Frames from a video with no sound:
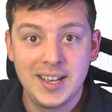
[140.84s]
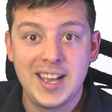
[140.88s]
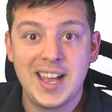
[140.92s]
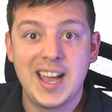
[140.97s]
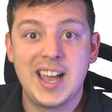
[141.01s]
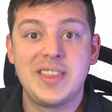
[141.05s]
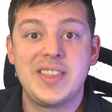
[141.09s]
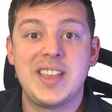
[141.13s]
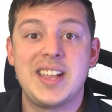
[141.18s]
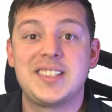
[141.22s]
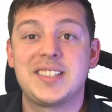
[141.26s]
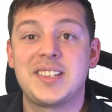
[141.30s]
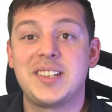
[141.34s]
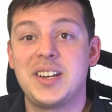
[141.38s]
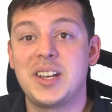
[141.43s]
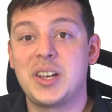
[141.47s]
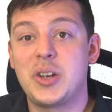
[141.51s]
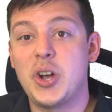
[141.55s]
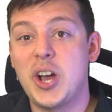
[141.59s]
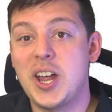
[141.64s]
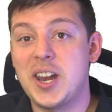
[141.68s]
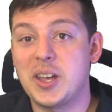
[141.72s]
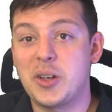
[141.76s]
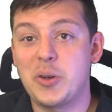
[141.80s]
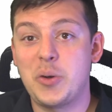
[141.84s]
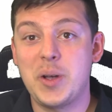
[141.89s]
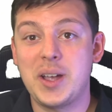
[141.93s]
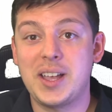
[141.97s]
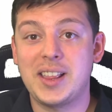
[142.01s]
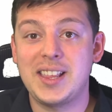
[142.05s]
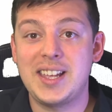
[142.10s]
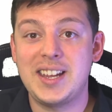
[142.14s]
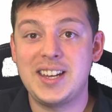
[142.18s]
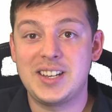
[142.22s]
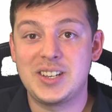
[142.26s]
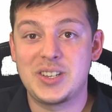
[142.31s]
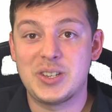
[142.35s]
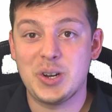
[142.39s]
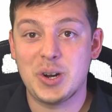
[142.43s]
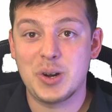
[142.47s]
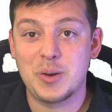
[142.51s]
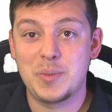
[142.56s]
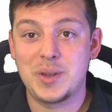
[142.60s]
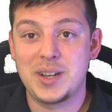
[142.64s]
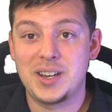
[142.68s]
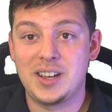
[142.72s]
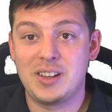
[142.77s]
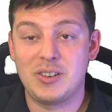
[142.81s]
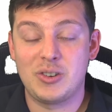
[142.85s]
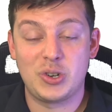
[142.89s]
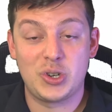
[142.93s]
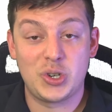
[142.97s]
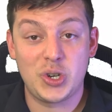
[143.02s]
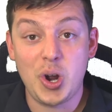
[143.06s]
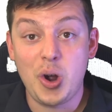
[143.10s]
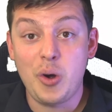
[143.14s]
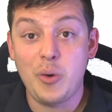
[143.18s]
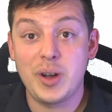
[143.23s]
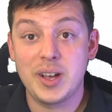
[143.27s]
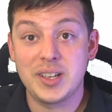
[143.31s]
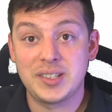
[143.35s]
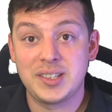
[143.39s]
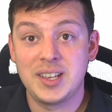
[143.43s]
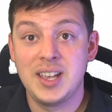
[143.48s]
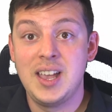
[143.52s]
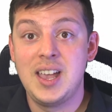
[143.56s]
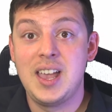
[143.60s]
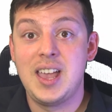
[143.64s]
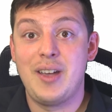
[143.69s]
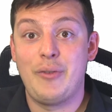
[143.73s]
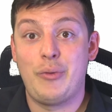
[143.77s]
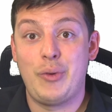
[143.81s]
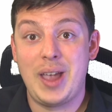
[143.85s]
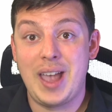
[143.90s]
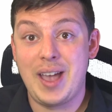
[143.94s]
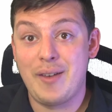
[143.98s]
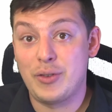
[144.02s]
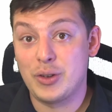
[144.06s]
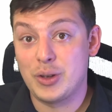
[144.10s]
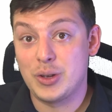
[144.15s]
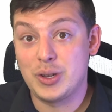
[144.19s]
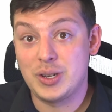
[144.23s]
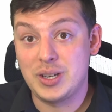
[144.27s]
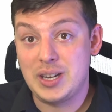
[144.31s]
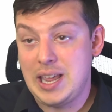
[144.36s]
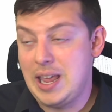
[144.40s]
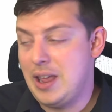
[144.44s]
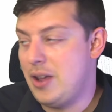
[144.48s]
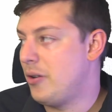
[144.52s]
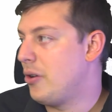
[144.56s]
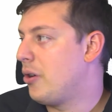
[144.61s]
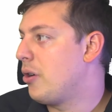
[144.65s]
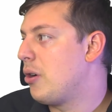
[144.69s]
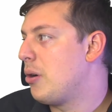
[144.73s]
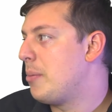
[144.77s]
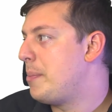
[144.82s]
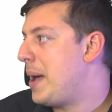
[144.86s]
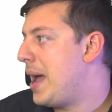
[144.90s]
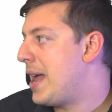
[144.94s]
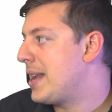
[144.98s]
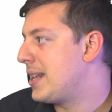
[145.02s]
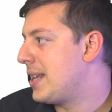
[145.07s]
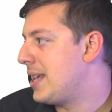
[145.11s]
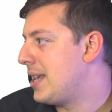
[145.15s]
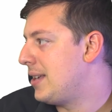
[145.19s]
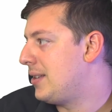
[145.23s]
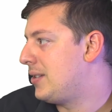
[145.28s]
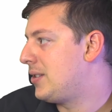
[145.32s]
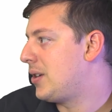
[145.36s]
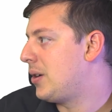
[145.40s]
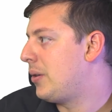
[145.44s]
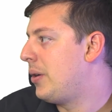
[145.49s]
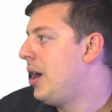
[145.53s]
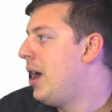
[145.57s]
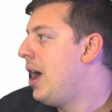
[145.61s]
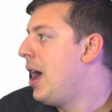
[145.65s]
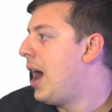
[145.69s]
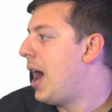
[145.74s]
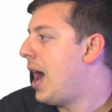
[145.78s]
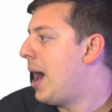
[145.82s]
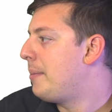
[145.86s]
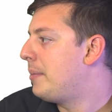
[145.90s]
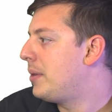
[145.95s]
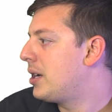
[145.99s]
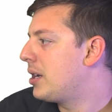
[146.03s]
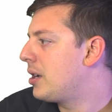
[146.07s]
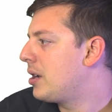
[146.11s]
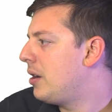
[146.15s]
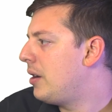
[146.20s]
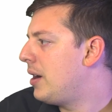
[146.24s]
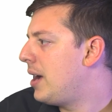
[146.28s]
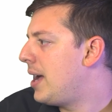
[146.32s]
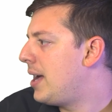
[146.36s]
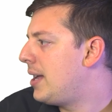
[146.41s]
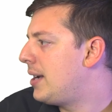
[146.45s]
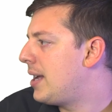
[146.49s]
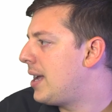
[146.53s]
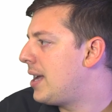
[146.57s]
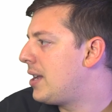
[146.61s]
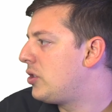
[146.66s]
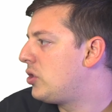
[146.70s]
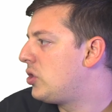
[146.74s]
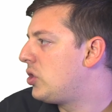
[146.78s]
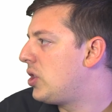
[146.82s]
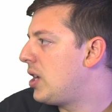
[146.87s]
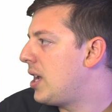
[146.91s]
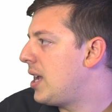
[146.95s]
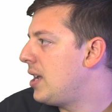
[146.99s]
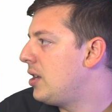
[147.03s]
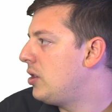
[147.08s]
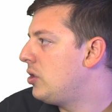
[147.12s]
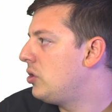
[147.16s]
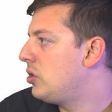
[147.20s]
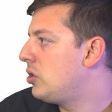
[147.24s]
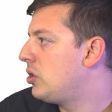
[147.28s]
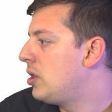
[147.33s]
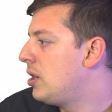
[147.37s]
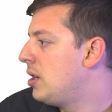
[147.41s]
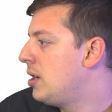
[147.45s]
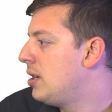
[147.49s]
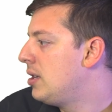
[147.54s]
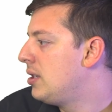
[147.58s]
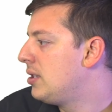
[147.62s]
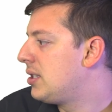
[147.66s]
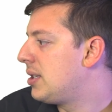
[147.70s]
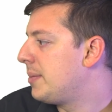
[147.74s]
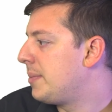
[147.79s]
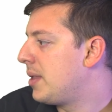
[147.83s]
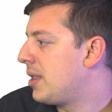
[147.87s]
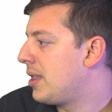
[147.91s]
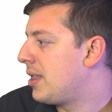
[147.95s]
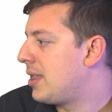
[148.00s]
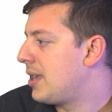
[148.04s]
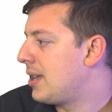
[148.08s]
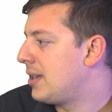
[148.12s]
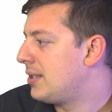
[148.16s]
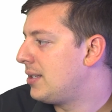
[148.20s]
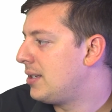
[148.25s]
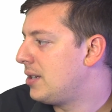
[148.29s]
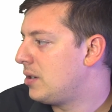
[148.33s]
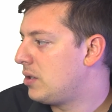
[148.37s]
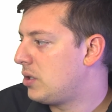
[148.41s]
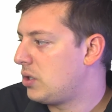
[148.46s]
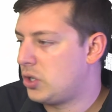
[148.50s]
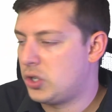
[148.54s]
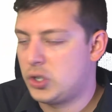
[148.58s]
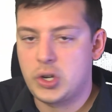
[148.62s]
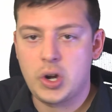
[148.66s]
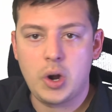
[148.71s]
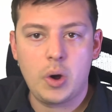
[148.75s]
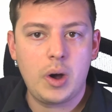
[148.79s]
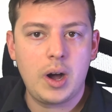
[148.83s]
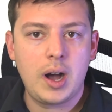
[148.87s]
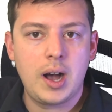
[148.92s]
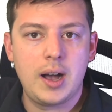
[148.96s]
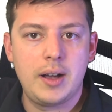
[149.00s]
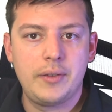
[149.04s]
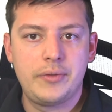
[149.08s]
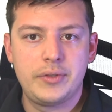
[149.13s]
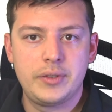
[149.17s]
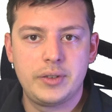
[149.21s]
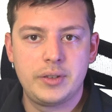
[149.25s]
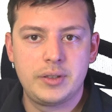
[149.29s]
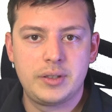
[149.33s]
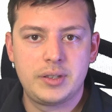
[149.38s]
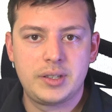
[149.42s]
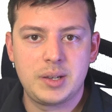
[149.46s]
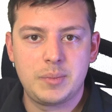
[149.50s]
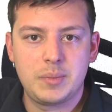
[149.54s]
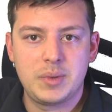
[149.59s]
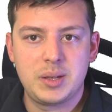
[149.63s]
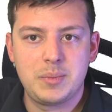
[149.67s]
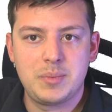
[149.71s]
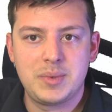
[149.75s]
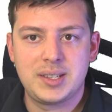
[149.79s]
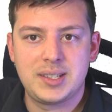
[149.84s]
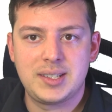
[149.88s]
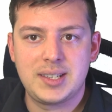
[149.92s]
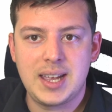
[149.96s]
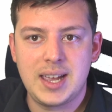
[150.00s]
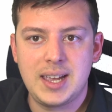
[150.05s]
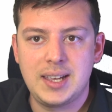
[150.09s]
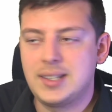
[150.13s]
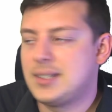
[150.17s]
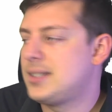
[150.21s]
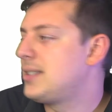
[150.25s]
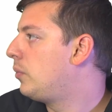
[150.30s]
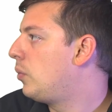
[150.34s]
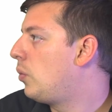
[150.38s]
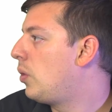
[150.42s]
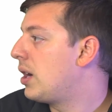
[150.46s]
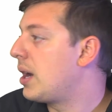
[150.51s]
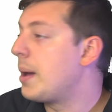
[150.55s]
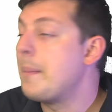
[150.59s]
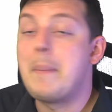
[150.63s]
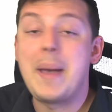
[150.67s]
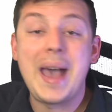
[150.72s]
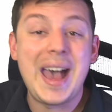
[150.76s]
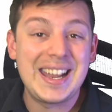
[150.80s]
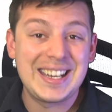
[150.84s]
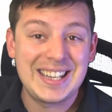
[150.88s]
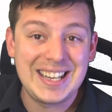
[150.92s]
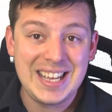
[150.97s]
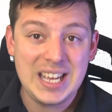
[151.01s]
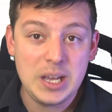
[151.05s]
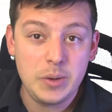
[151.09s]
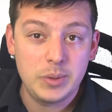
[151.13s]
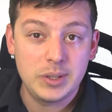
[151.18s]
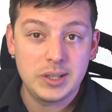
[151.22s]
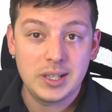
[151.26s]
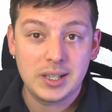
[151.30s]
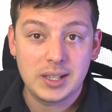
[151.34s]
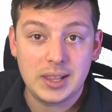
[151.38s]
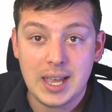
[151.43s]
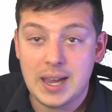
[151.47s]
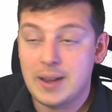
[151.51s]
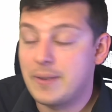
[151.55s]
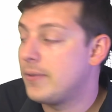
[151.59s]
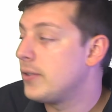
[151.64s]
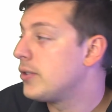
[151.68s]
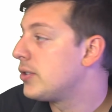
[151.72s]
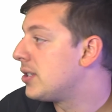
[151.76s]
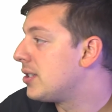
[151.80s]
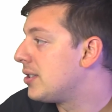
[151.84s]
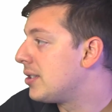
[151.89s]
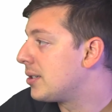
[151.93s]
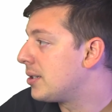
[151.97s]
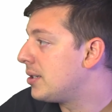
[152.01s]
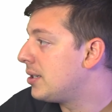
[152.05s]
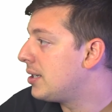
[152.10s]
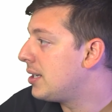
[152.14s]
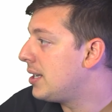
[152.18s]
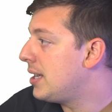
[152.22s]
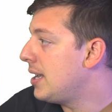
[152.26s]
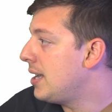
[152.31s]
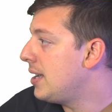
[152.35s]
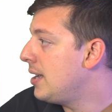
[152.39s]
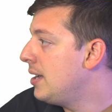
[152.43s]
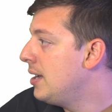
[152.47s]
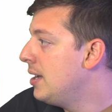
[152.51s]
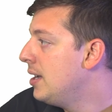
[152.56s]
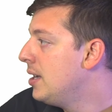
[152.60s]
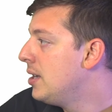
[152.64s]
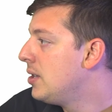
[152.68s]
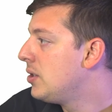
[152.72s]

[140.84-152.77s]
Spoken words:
And that's gonna kind of quickly determine or show us if we have a good key or a bad key. So I'm gonna go ahead and change some of the things here to show off some of the mistakes, what a bad key would look like versus a good key.